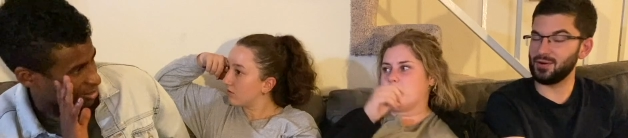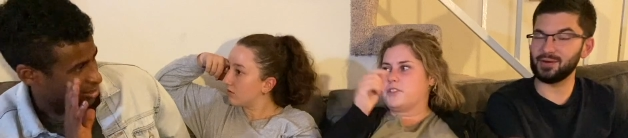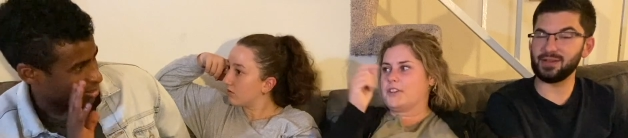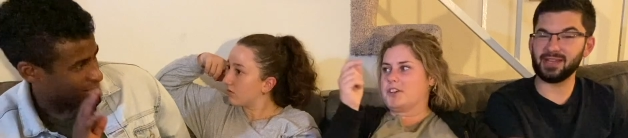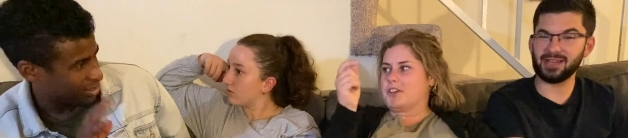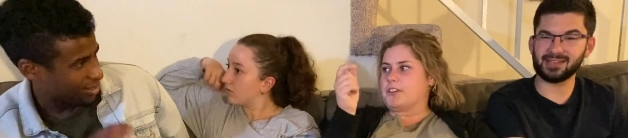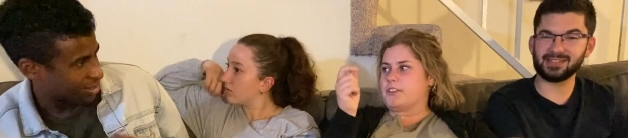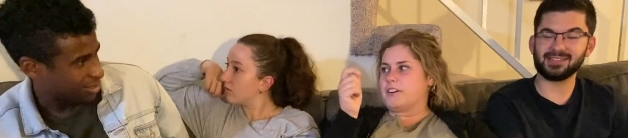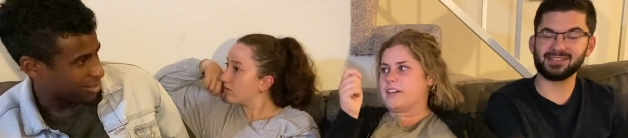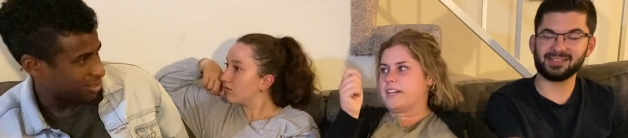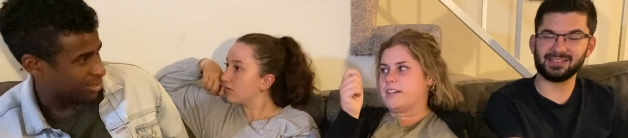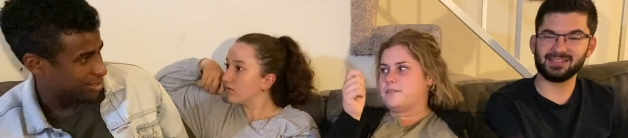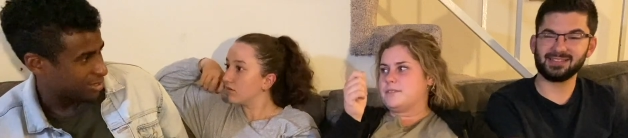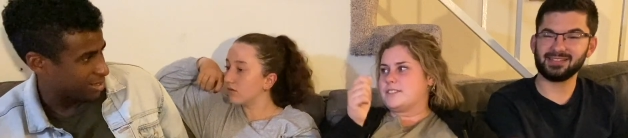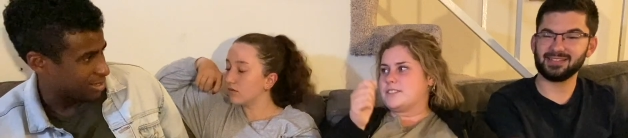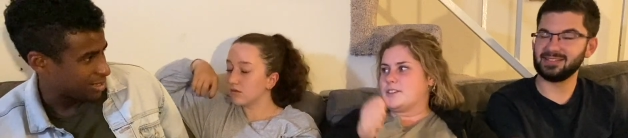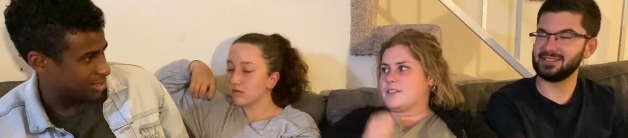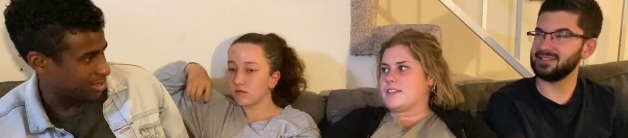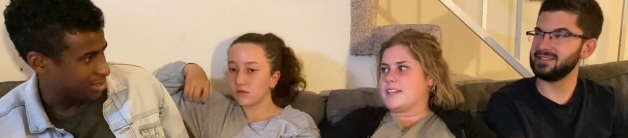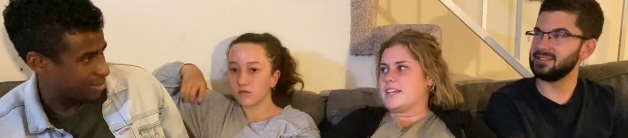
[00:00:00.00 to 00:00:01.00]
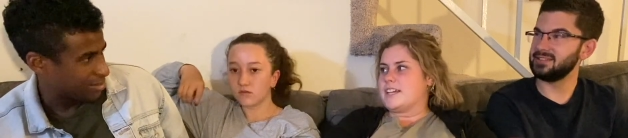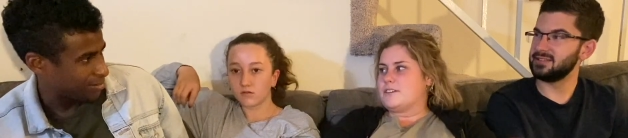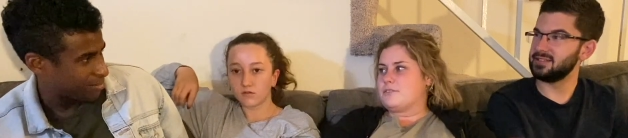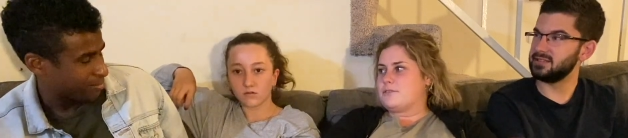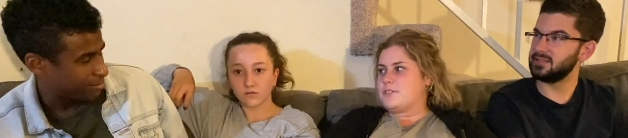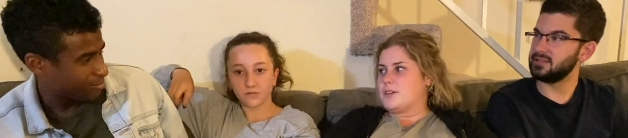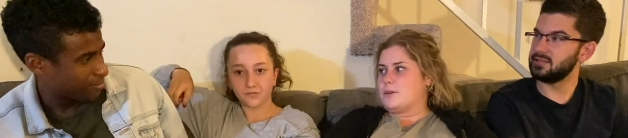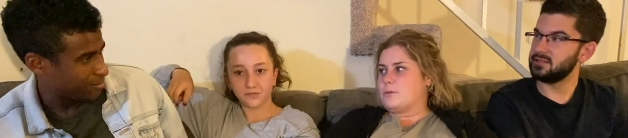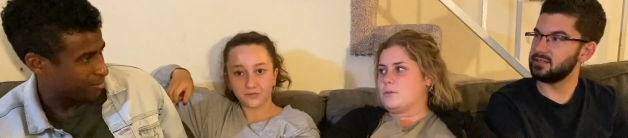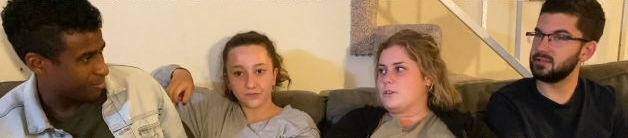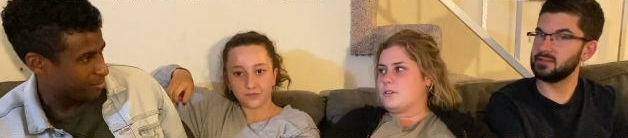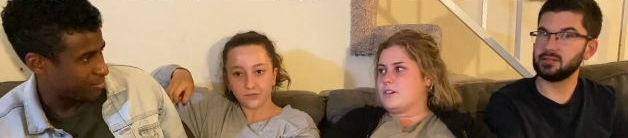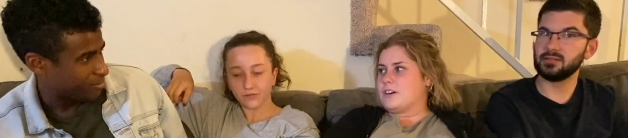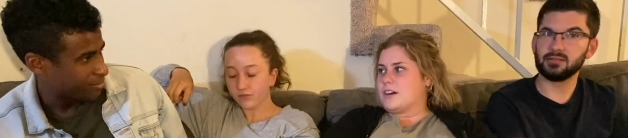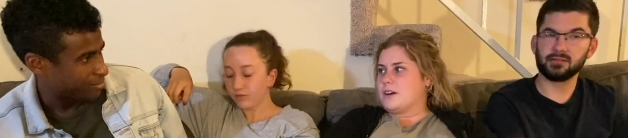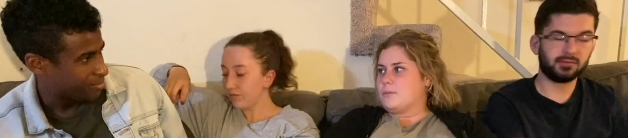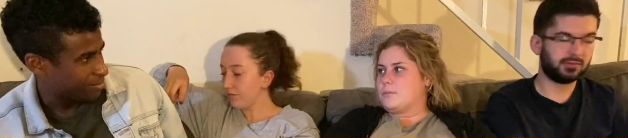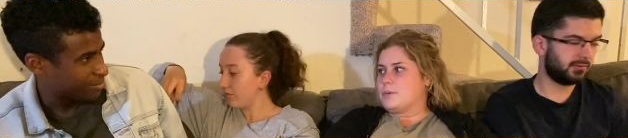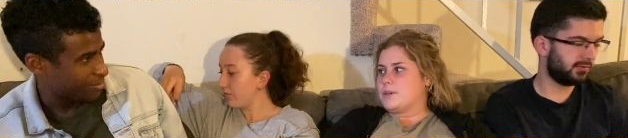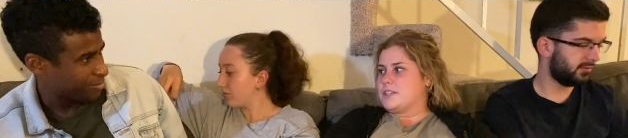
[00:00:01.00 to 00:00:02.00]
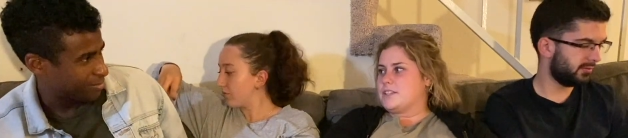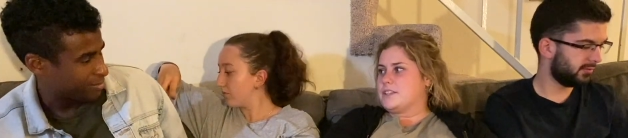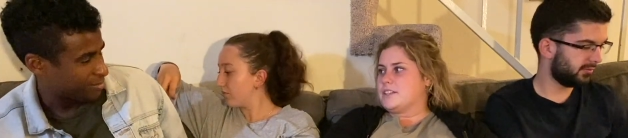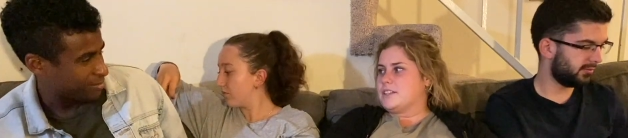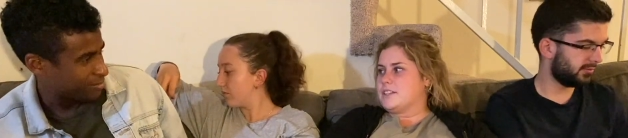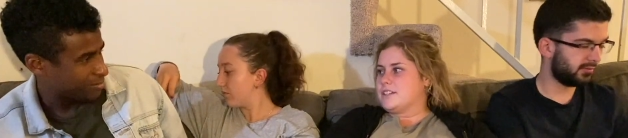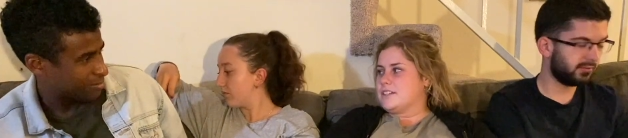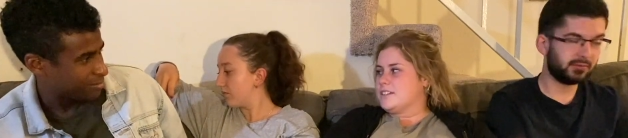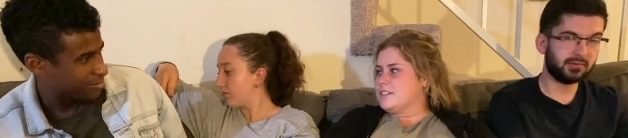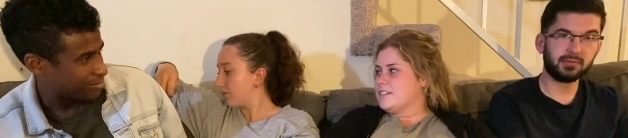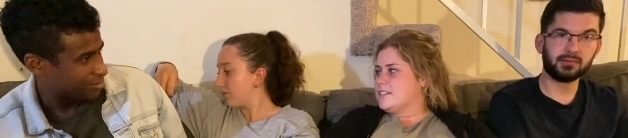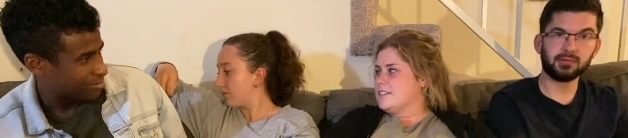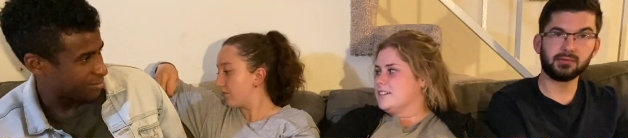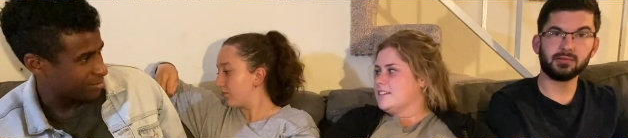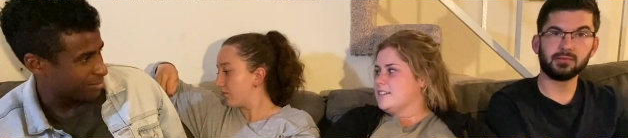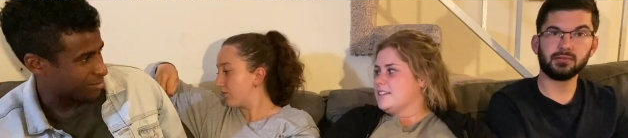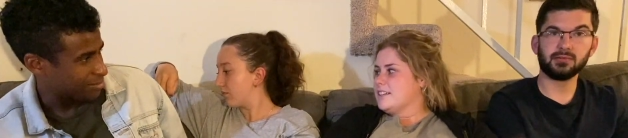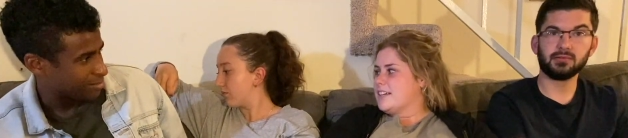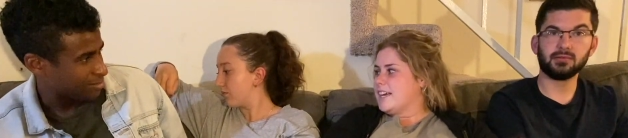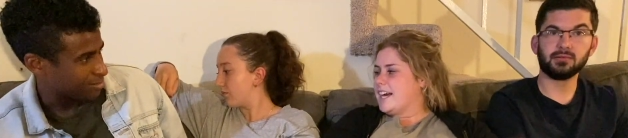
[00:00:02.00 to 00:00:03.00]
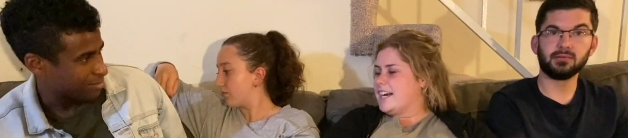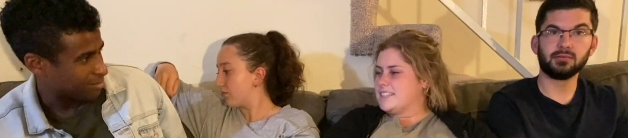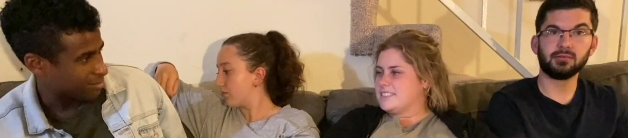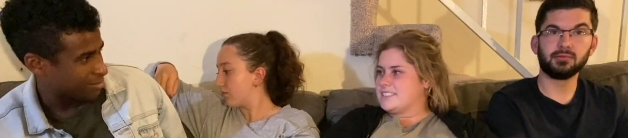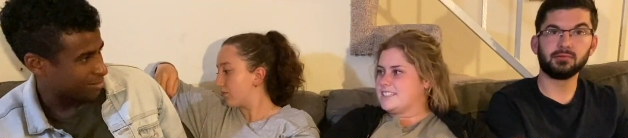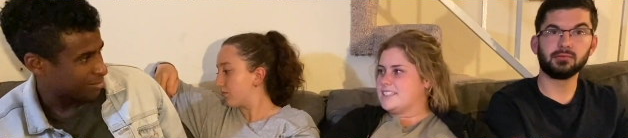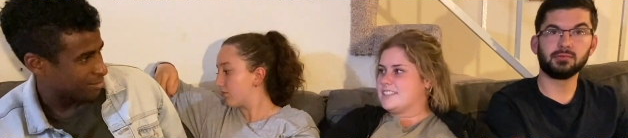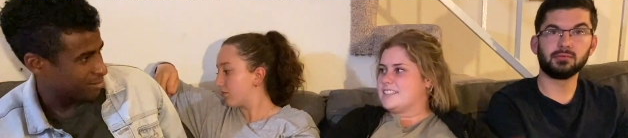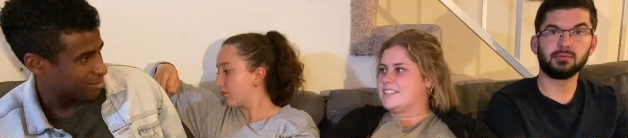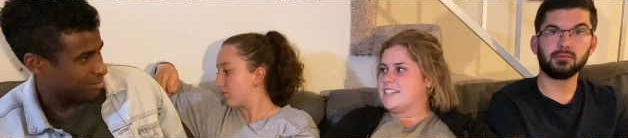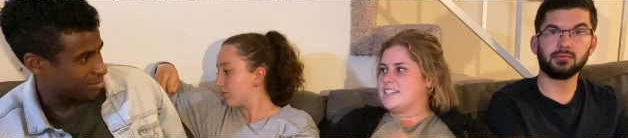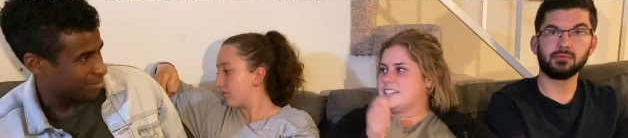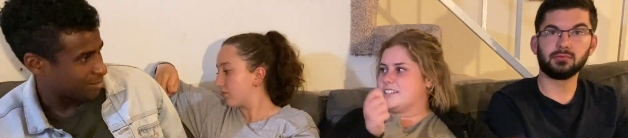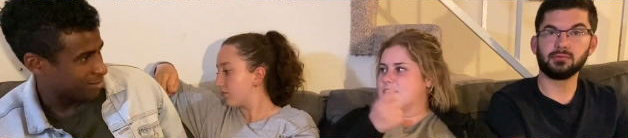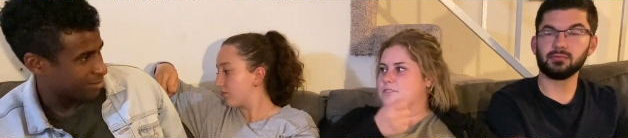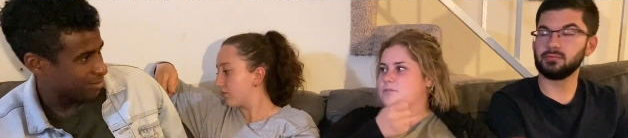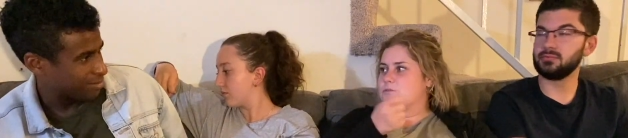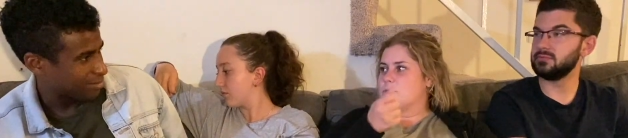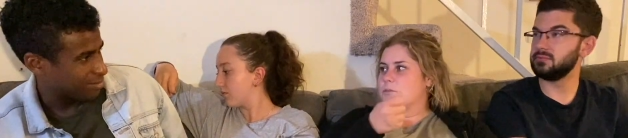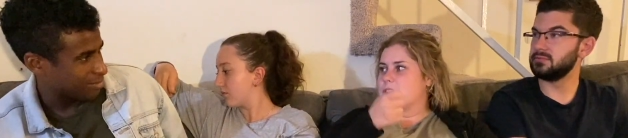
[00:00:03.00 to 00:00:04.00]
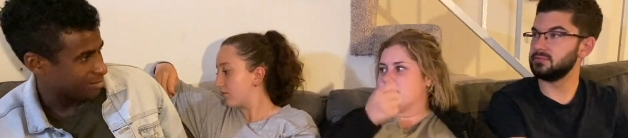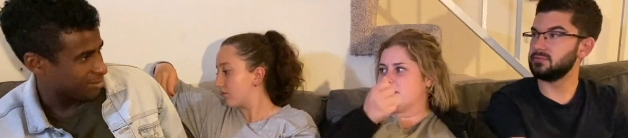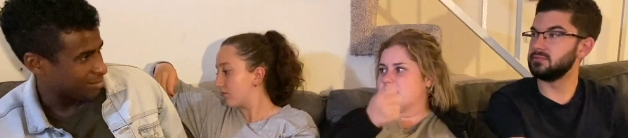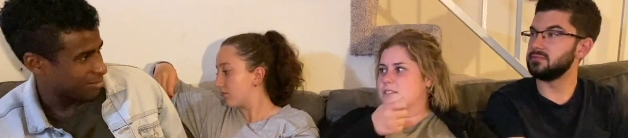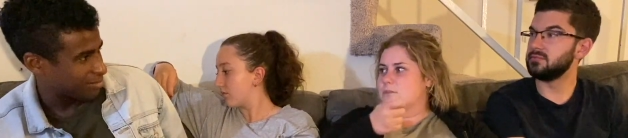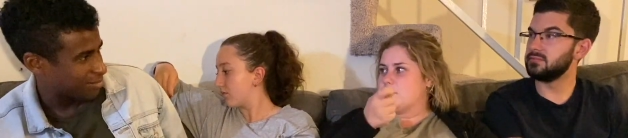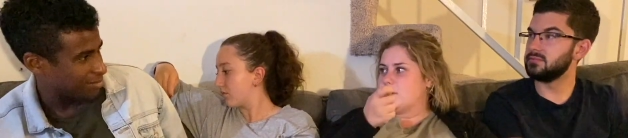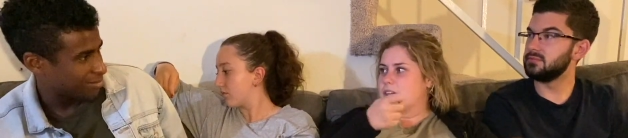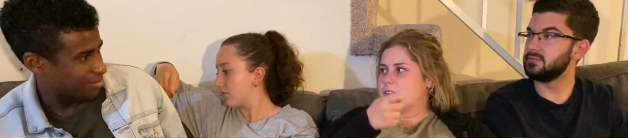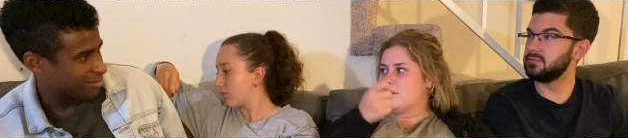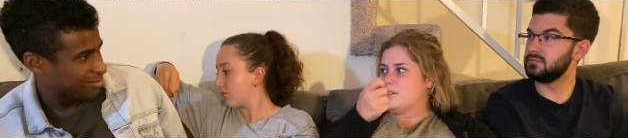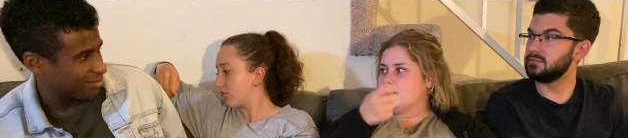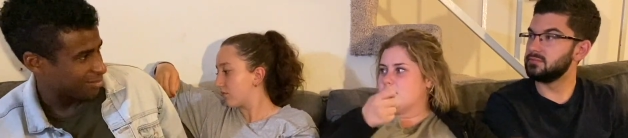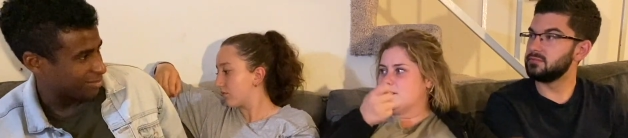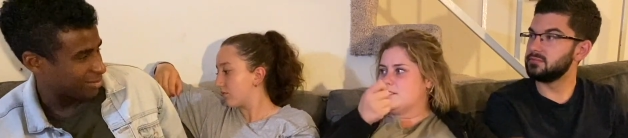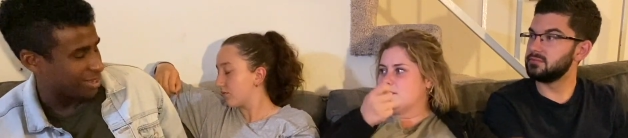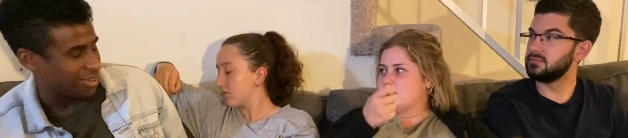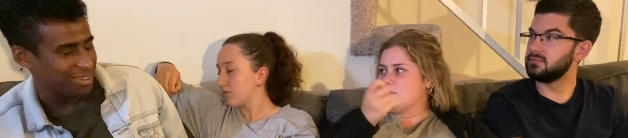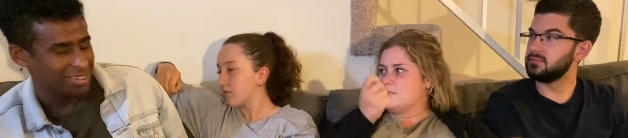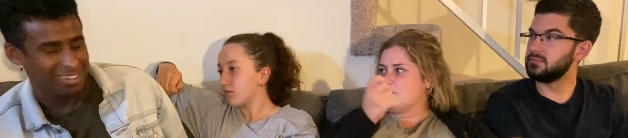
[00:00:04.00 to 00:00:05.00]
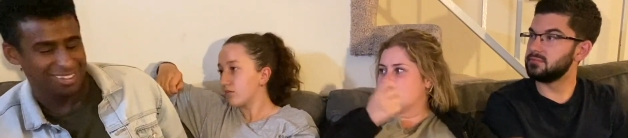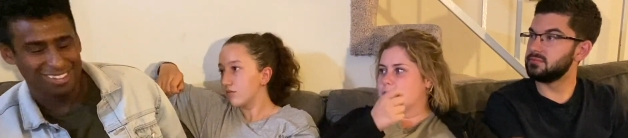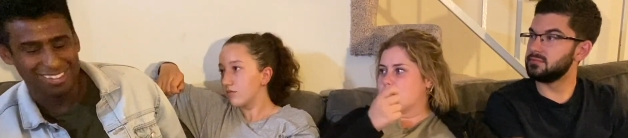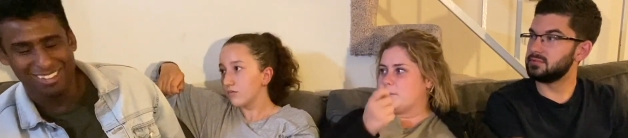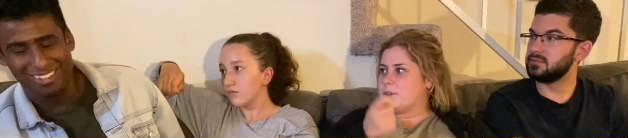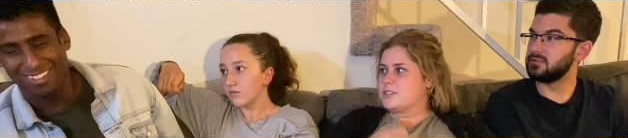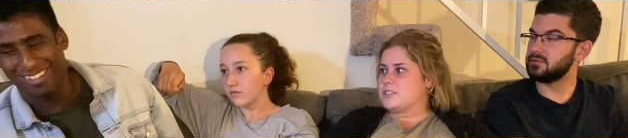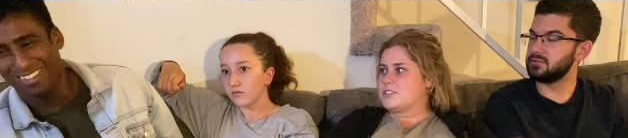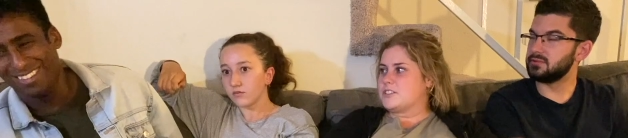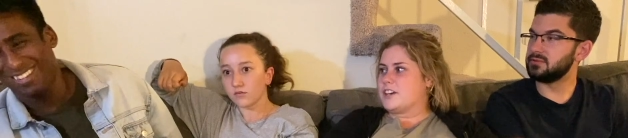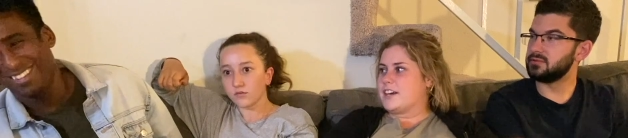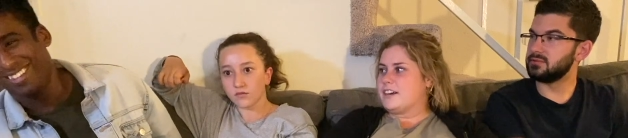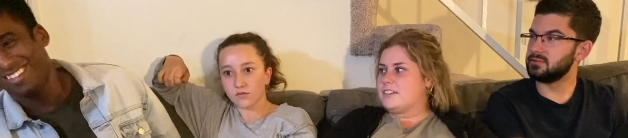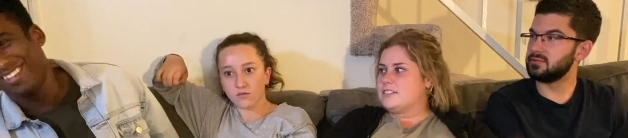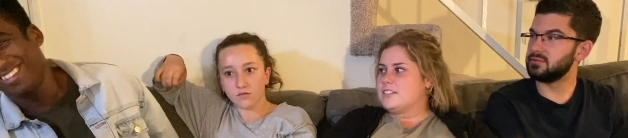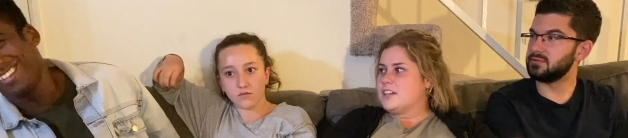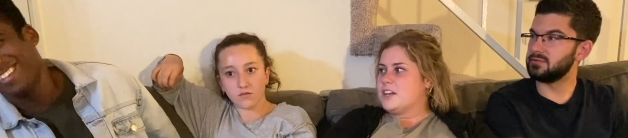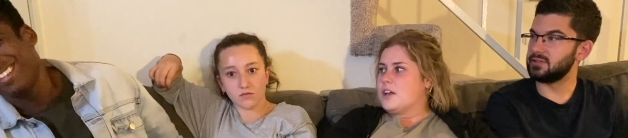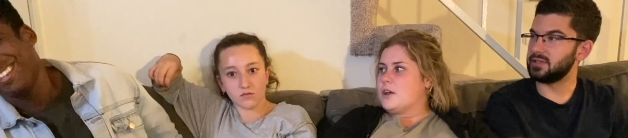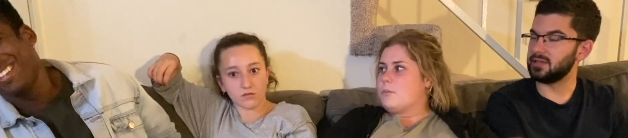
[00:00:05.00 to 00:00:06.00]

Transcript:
Speaker 1: their grave so that if they woke up in their casket, they could ring the bell from underground.